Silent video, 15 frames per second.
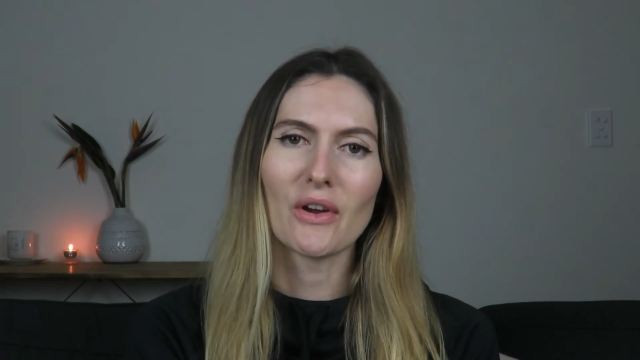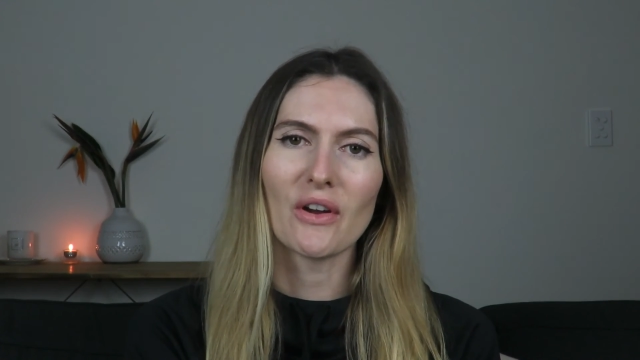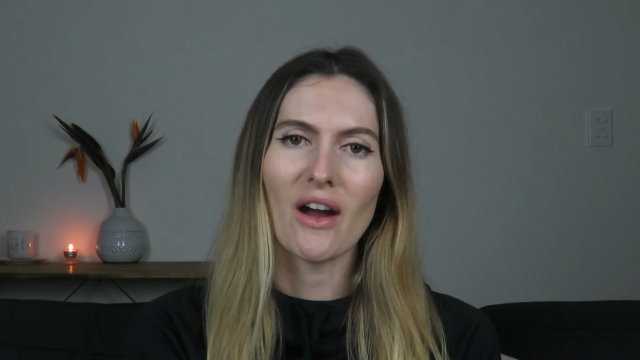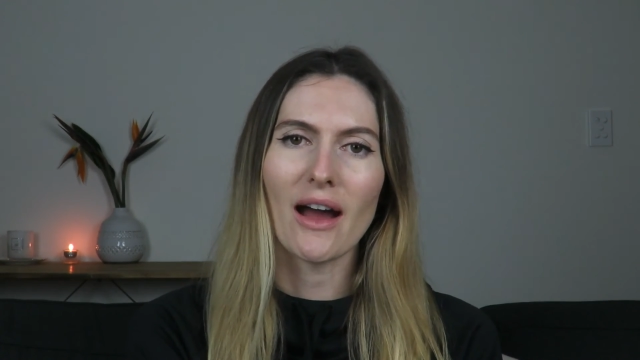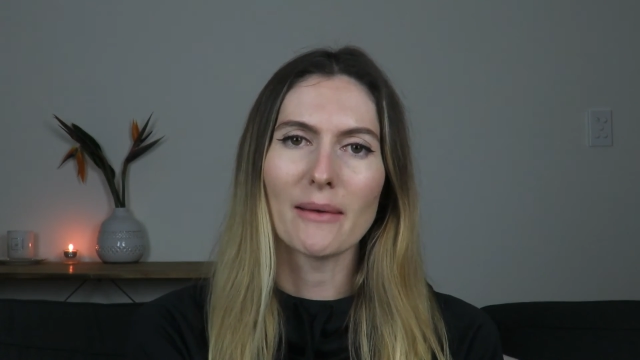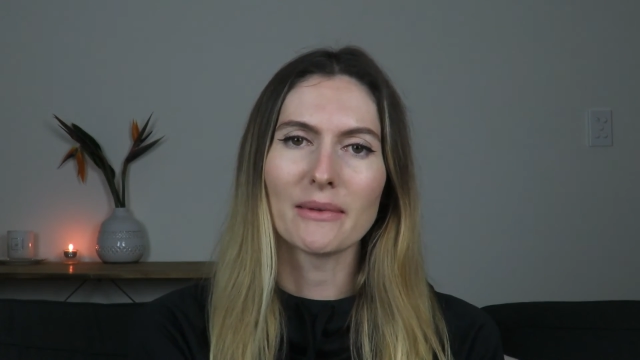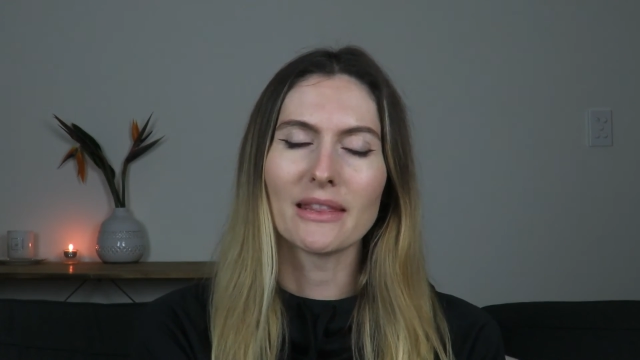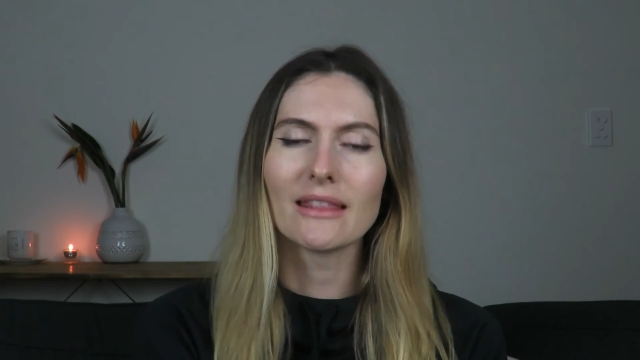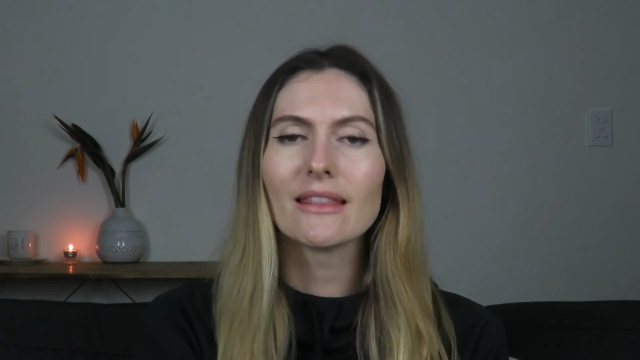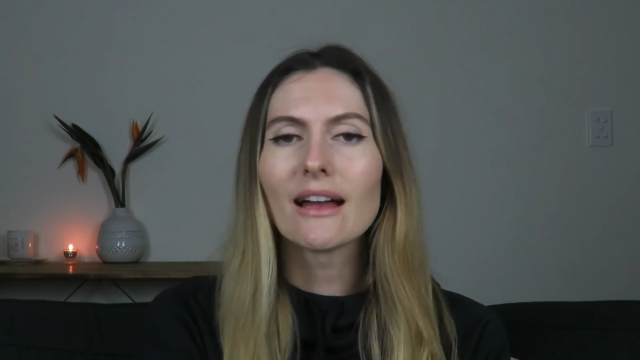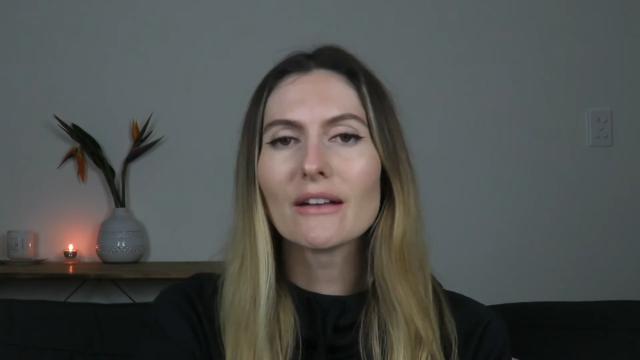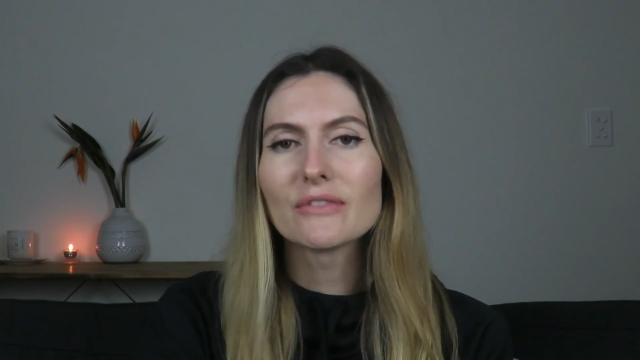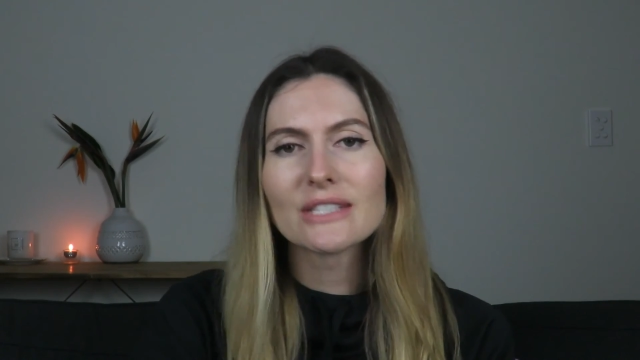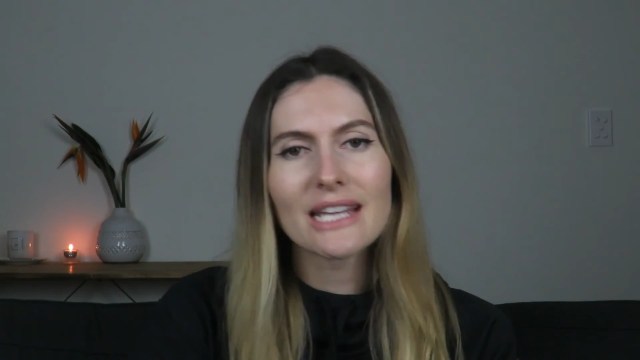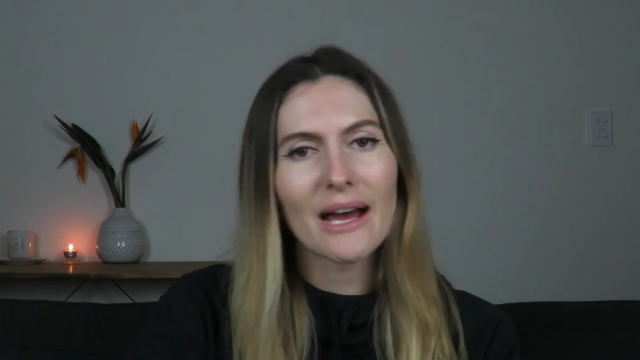I would
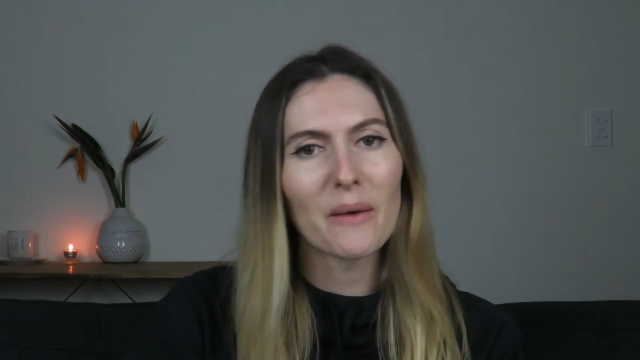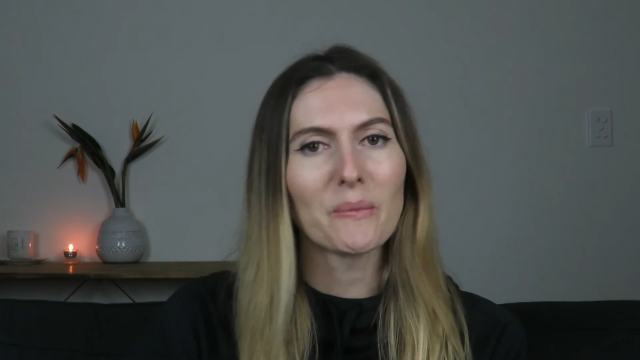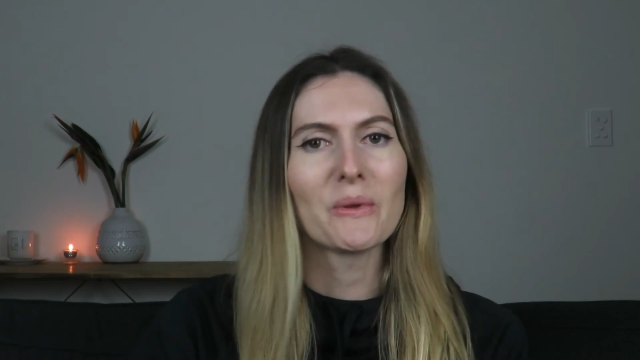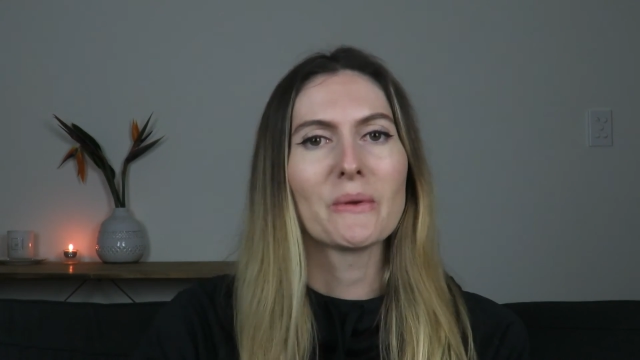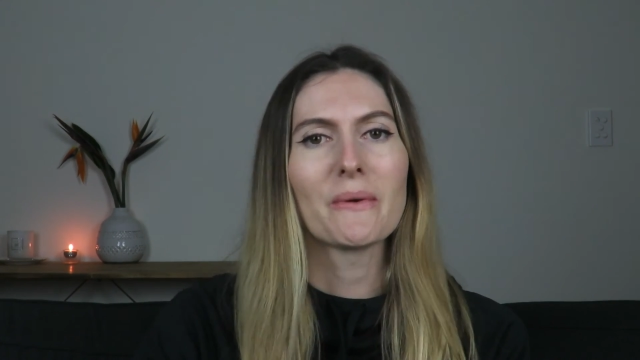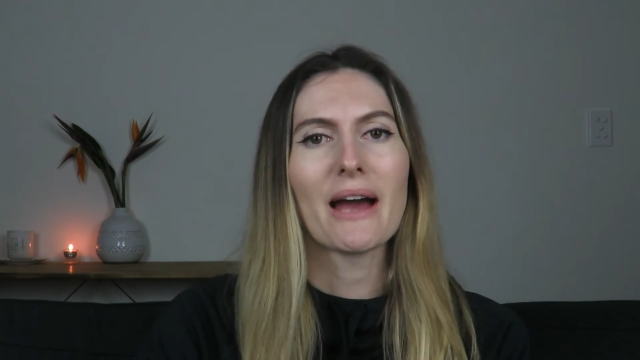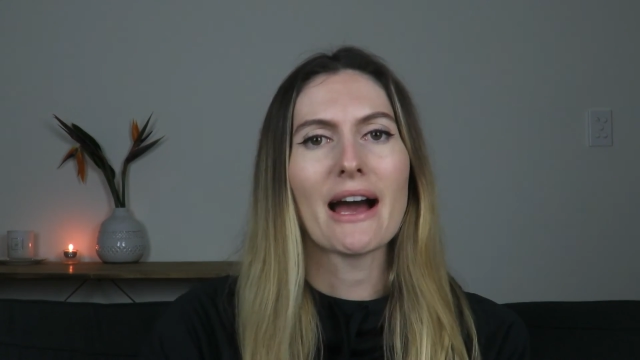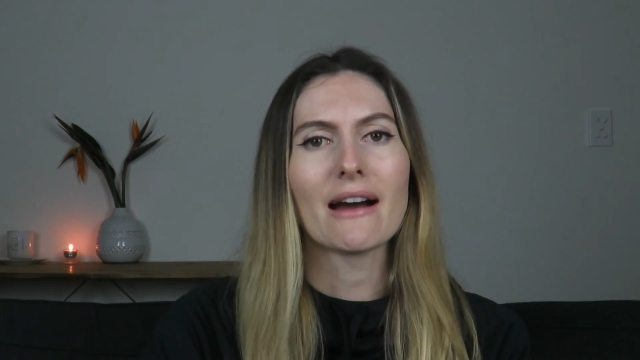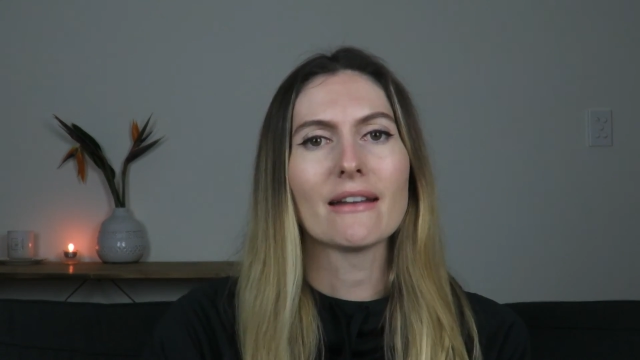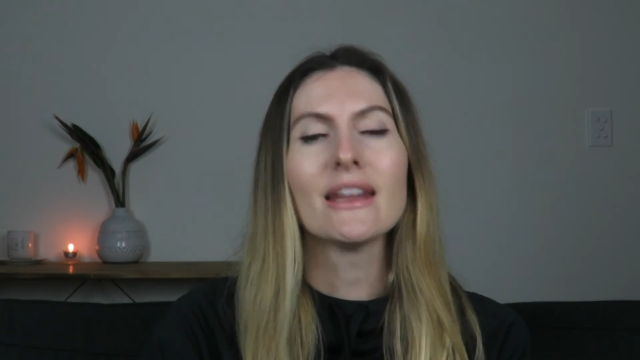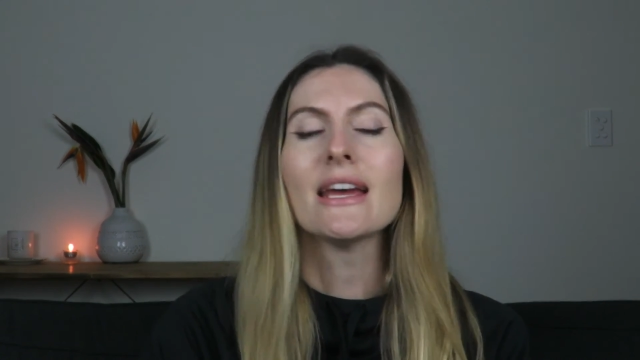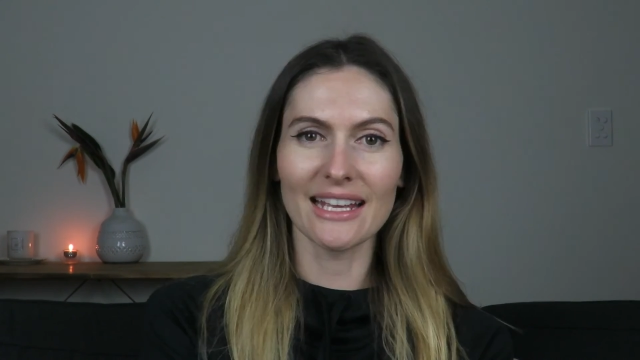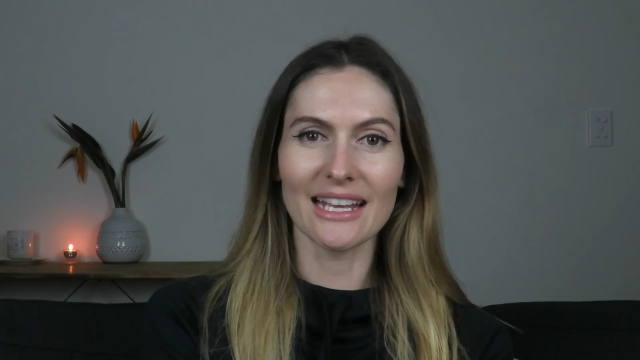love to help you out.